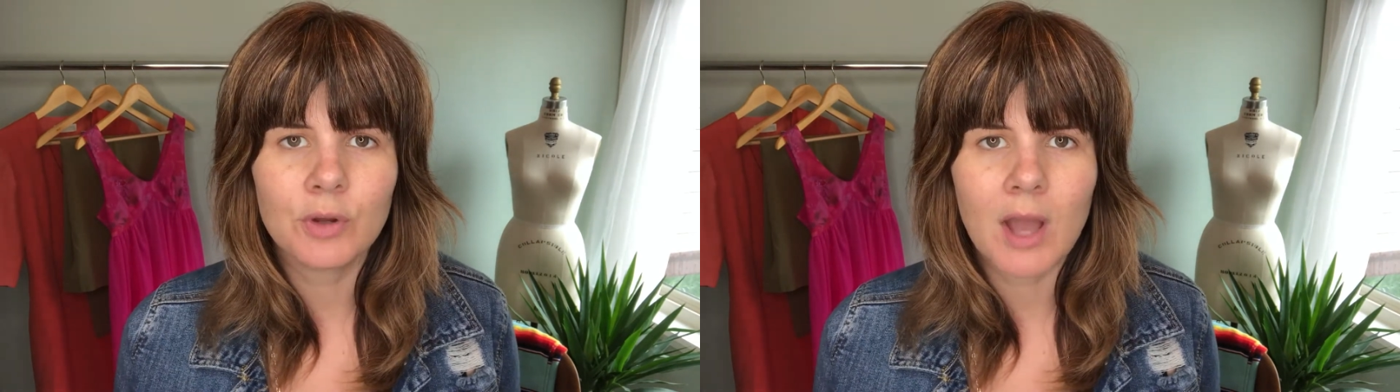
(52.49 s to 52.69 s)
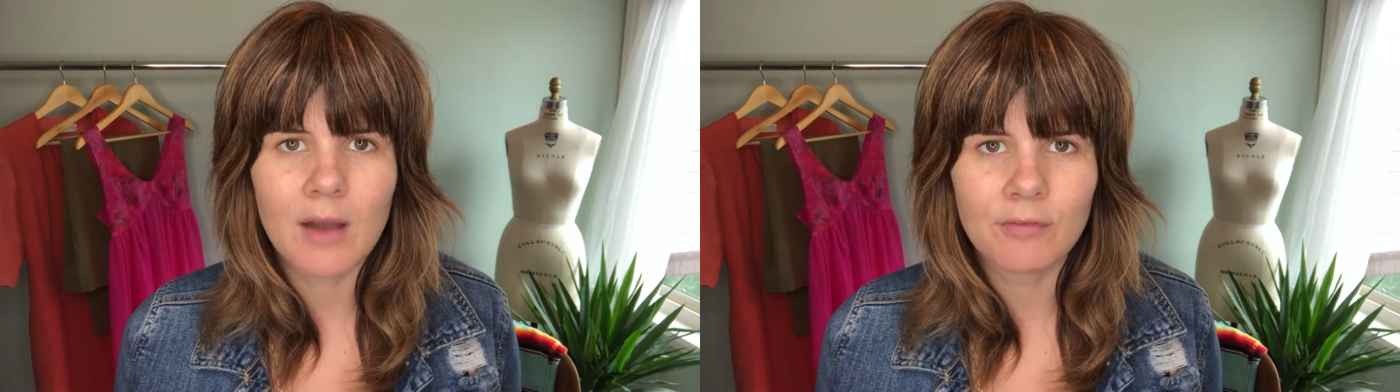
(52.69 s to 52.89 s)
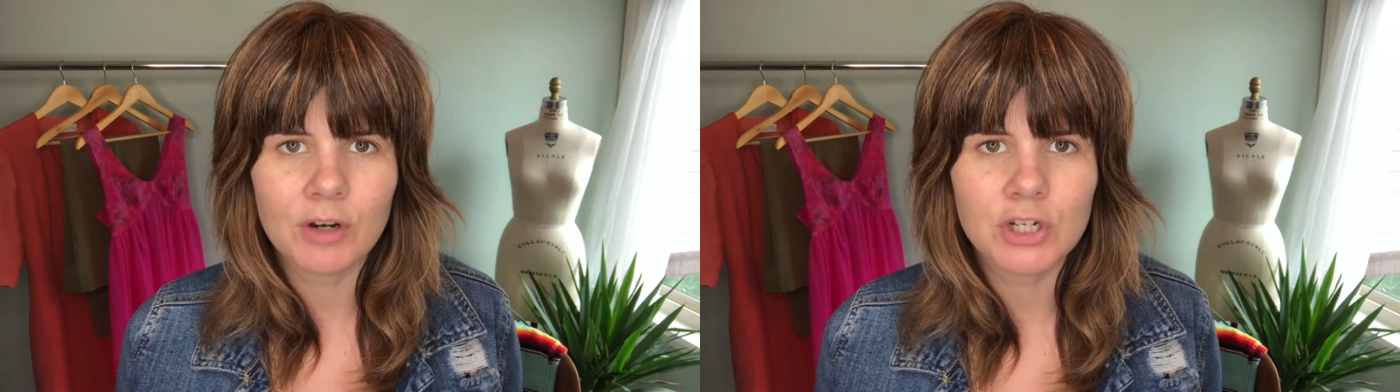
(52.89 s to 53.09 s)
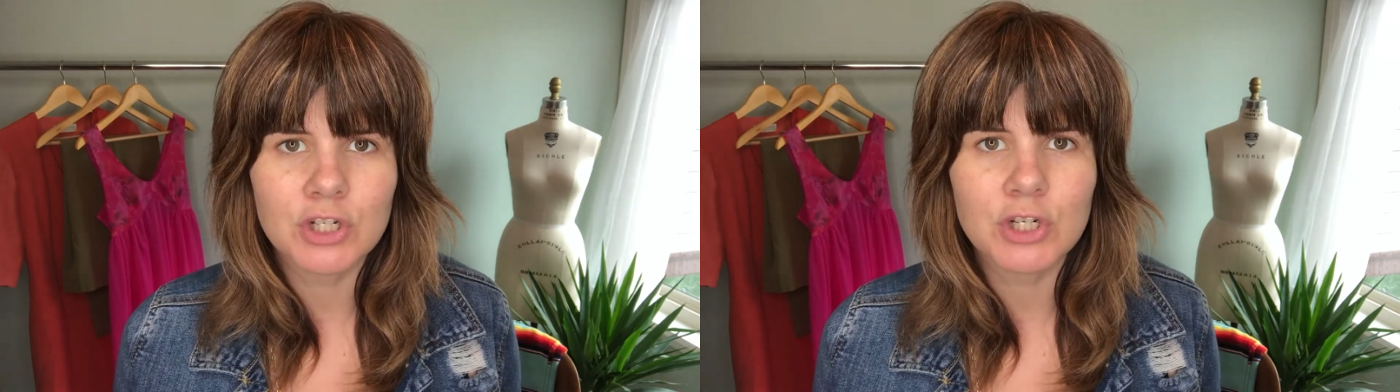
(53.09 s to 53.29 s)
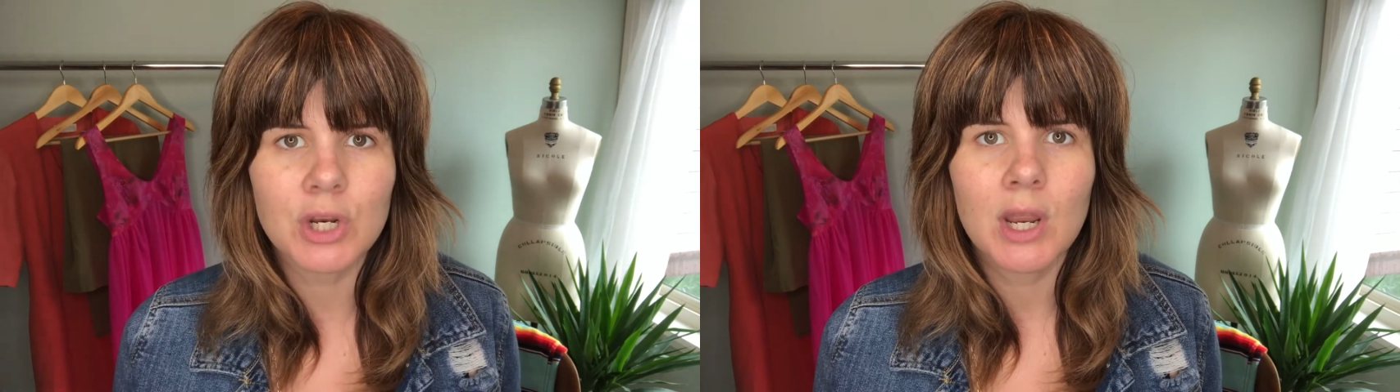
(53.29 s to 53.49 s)

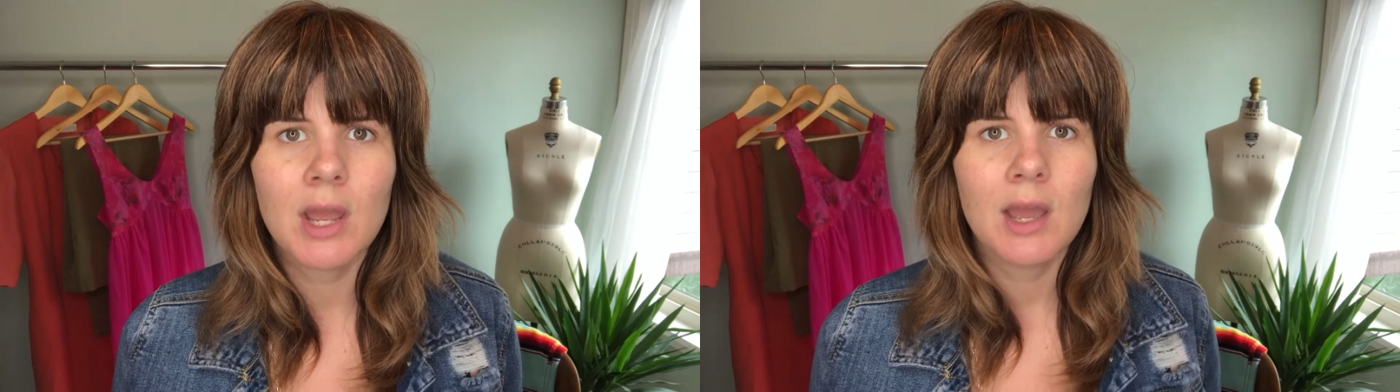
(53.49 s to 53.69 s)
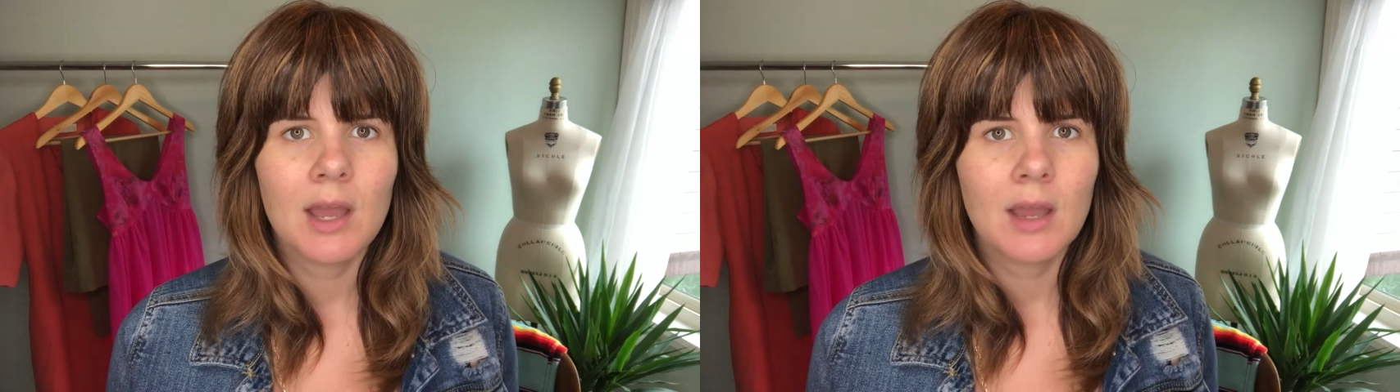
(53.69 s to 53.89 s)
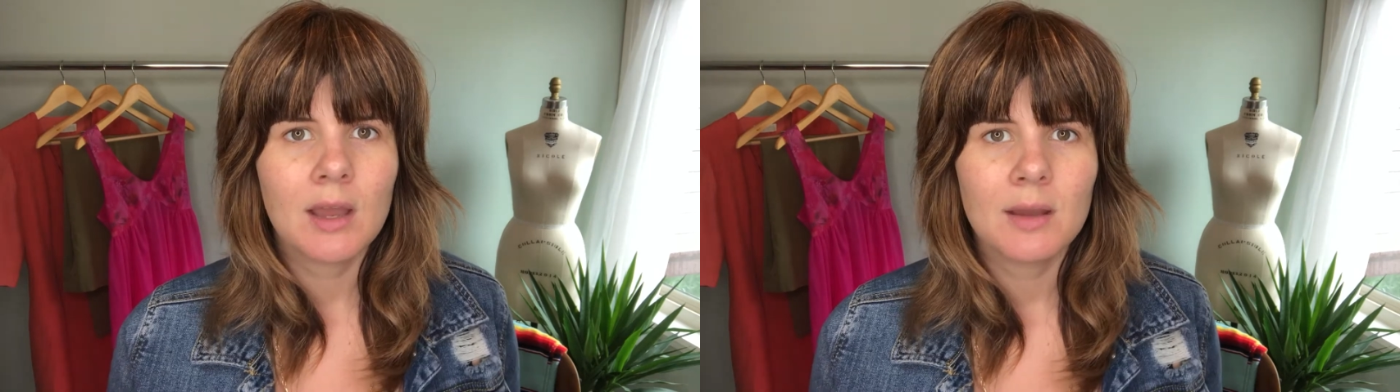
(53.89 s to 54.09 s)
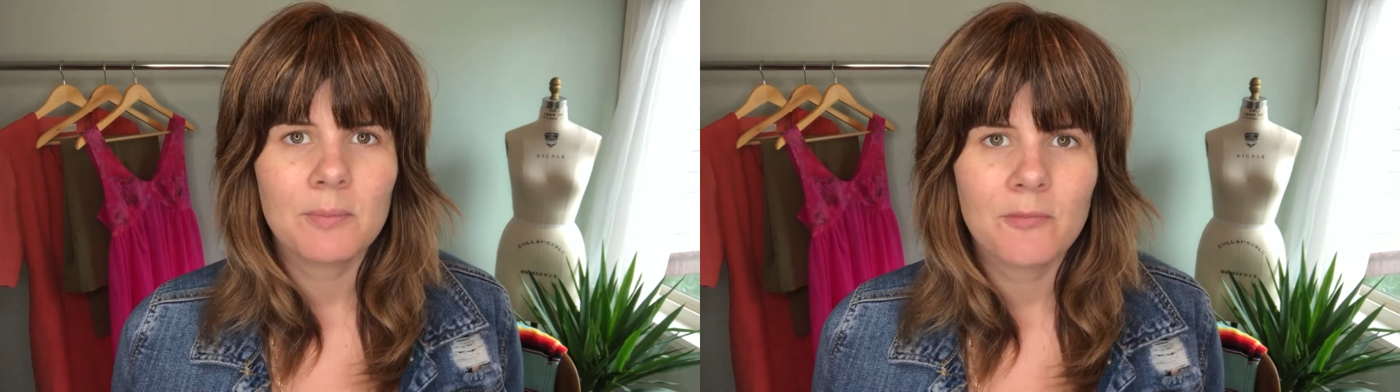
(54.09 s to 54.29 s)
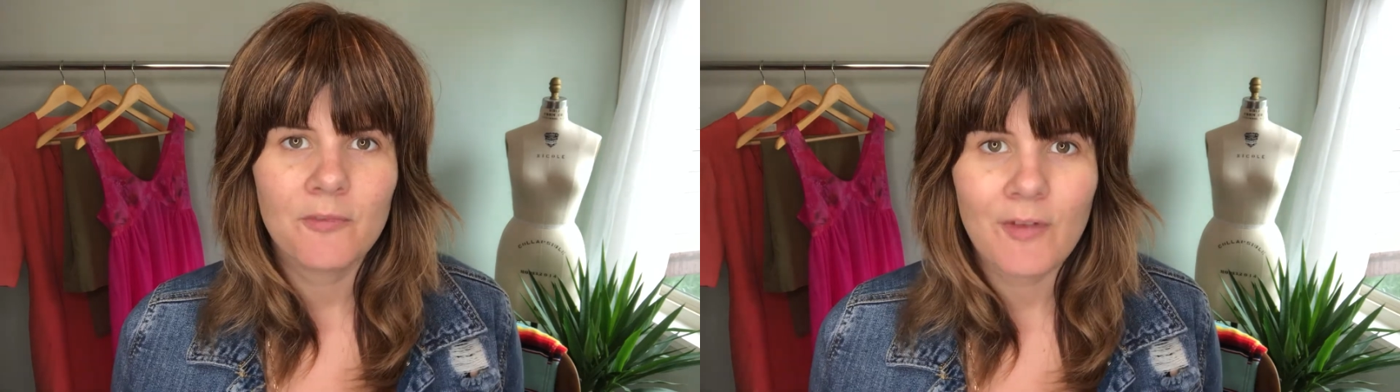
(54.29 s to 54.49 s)
coverage
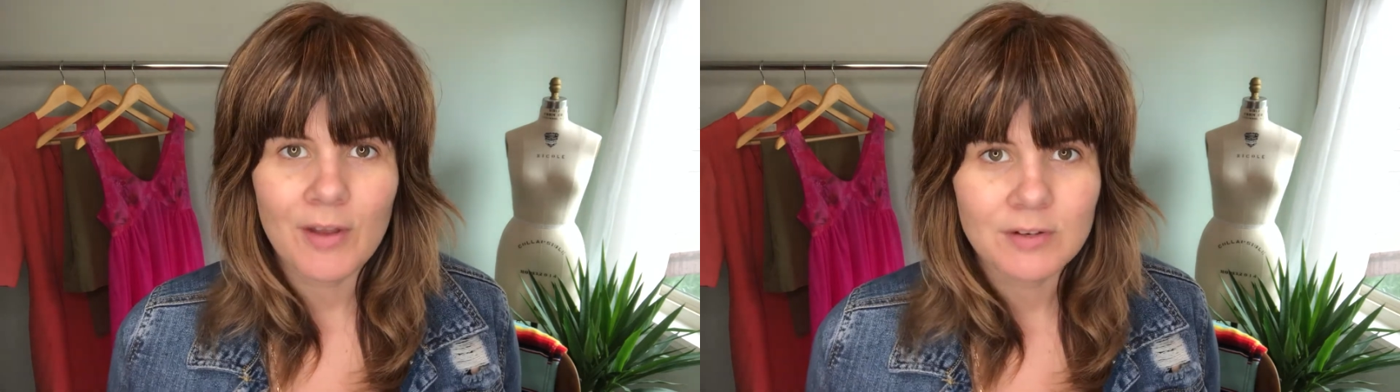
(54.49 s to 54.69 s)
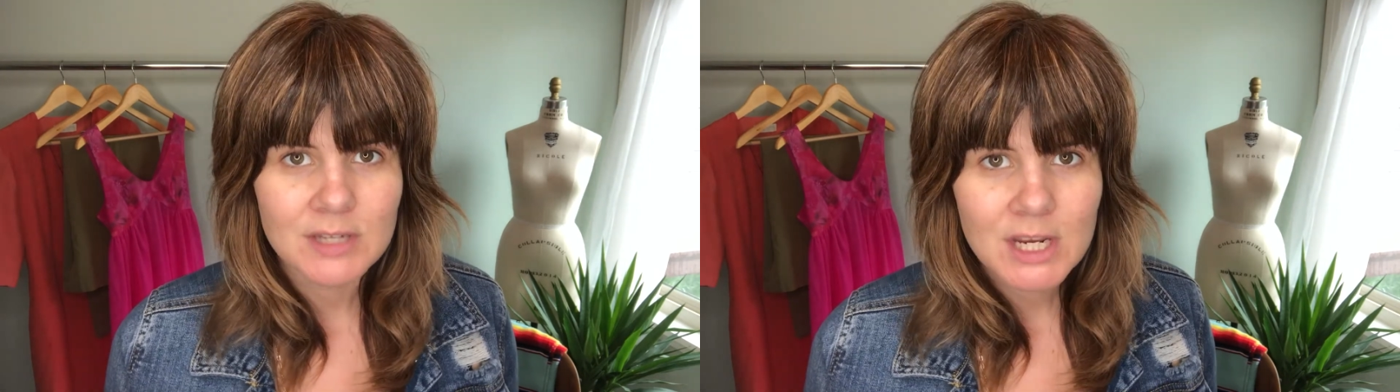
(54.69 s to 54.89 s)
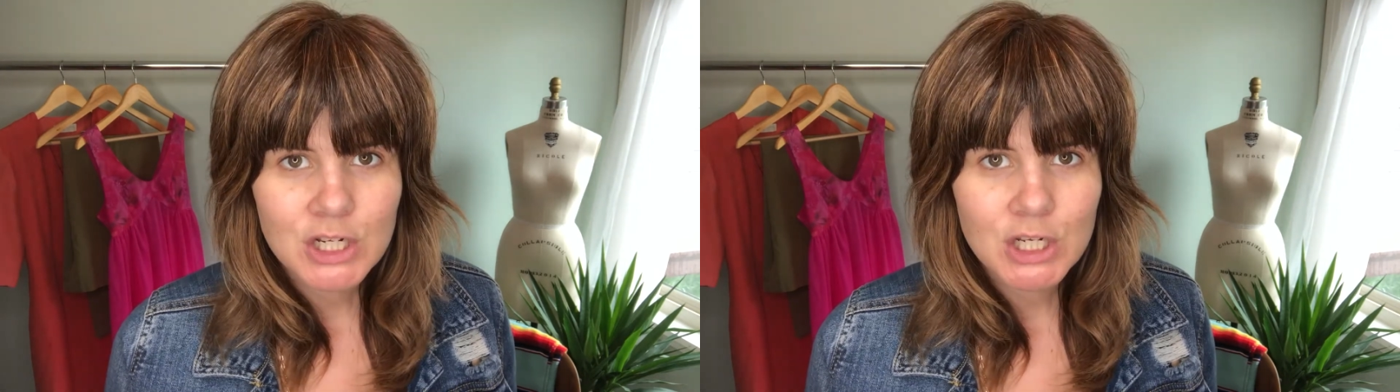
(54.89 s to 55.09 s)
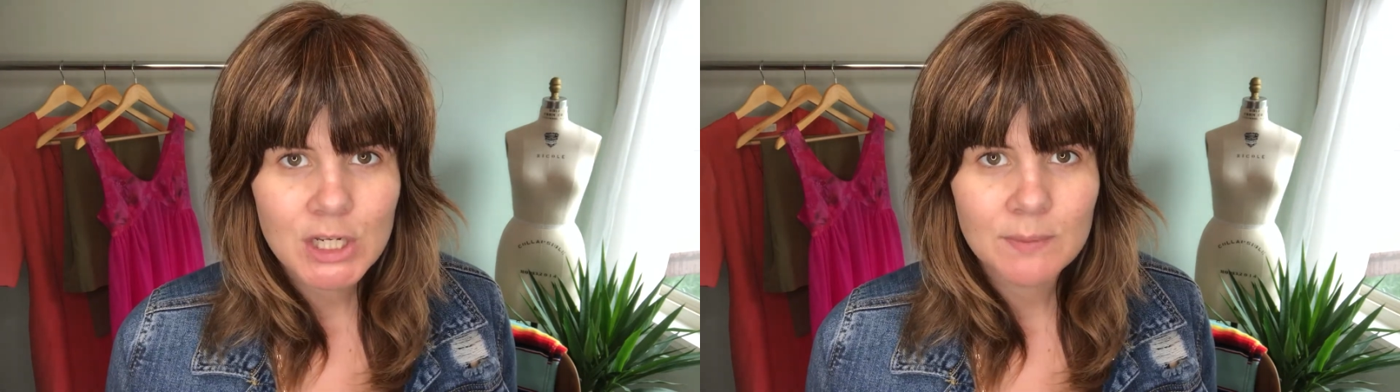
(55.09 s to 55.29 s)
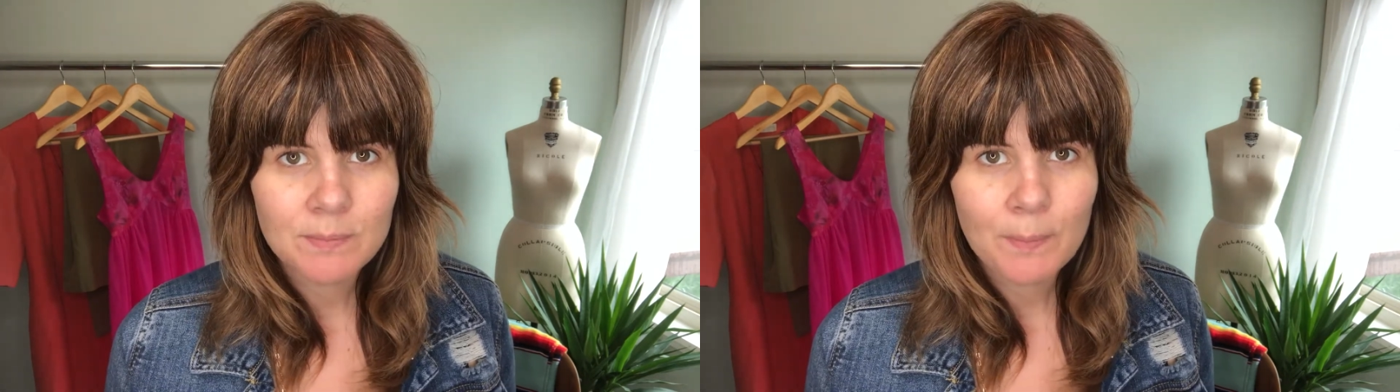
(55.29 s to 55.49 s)

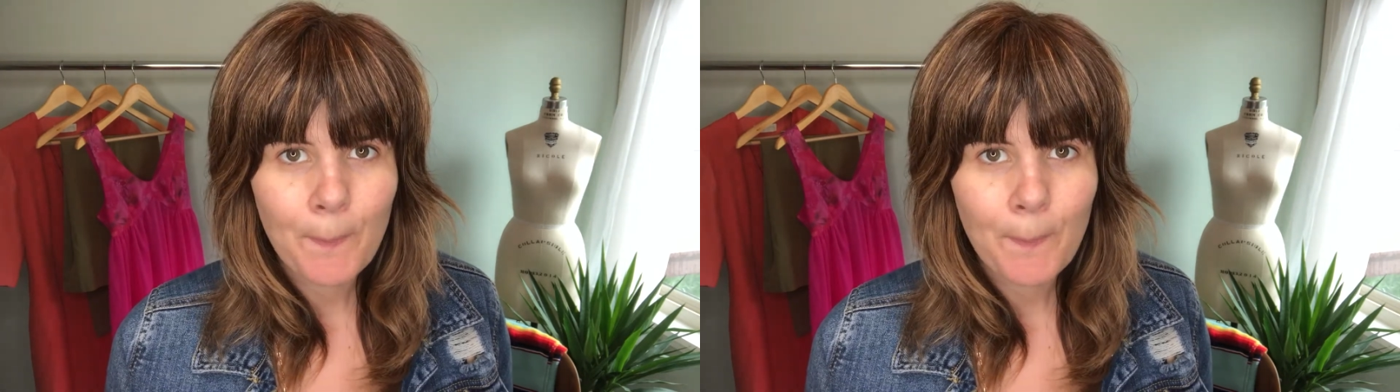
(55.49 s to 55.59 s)
foundation,